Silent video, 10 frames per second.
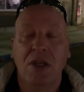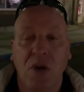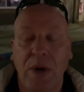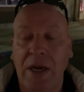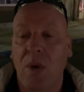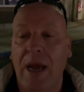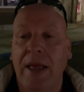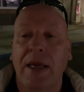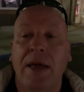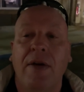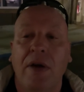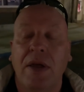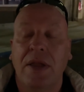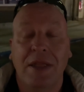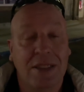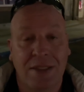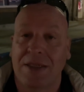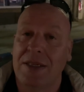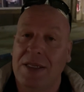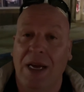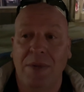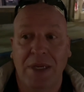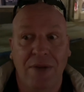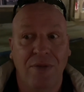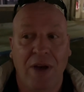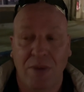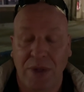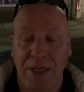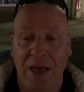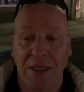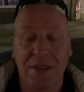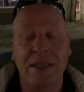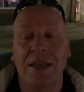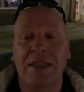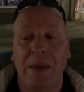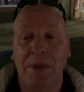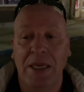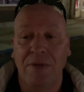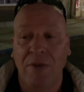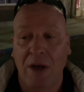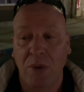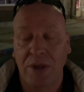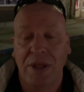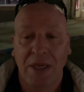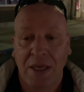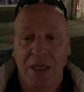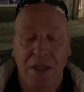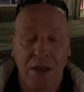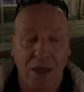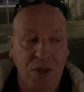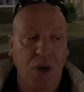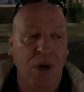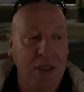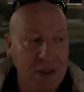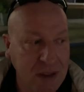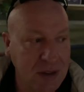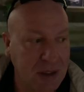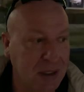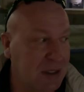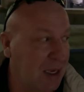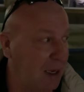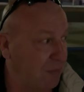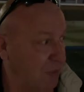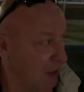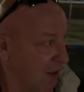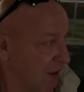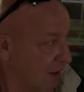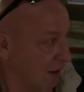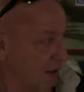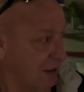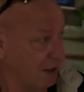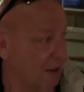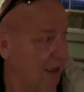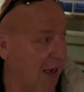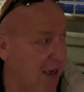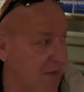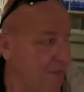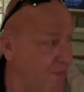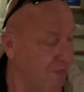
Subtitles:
So anyway, this is a good time to get involved with EOS. This is a good time to get involved with the altcoins. This is a good time to